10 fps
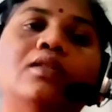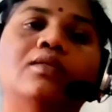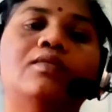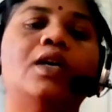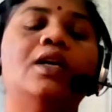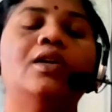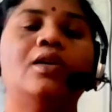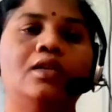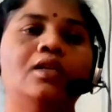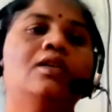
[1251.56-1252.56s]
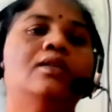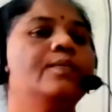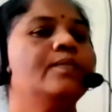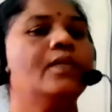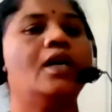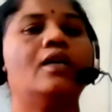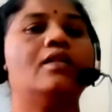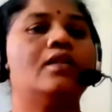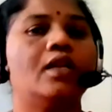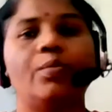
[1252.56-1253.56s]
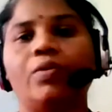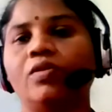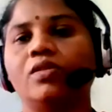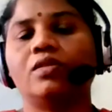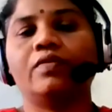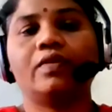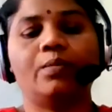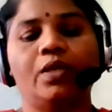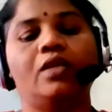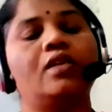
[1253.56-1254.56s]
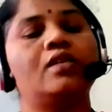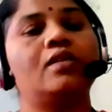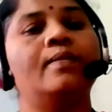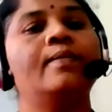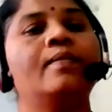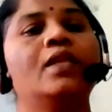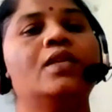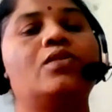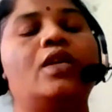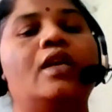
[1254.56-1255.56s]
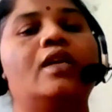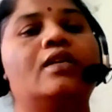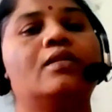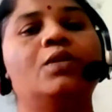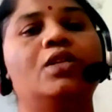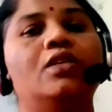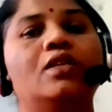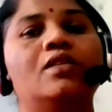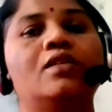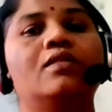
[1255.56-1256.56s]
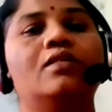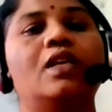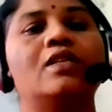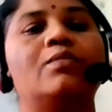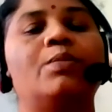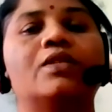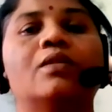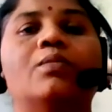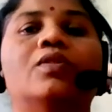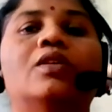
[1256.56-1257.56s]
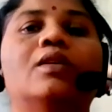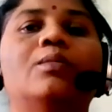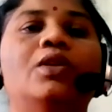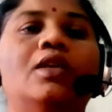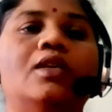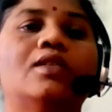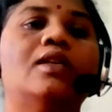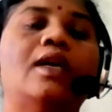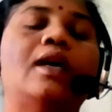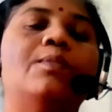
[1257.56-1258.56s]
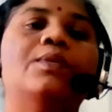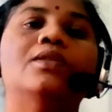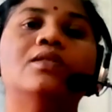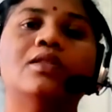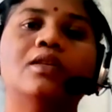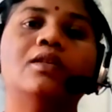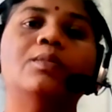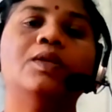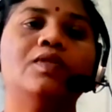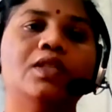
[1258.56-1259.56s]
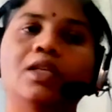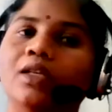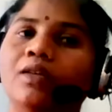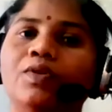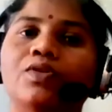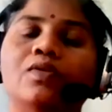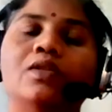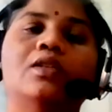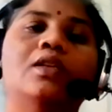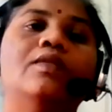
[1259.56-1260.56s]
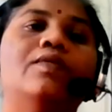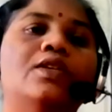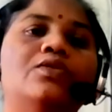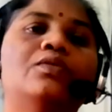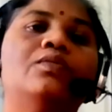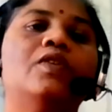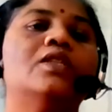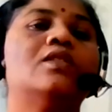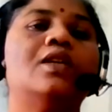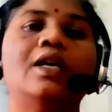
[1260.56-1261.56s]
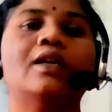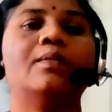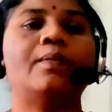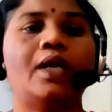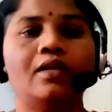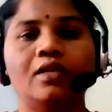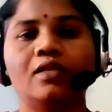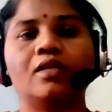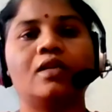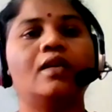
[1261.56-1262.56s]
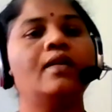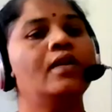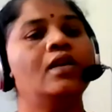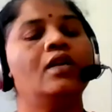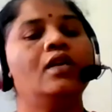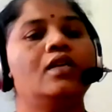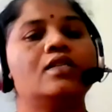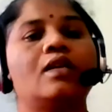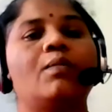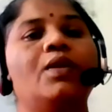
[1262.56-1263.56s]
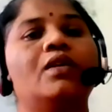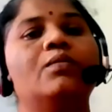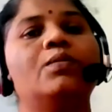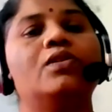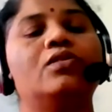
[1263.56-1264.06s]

one or the other typology of communication. So direct communication speaks about that communication happens between the individuals in a face-to-face direct manner, etc. It is applicable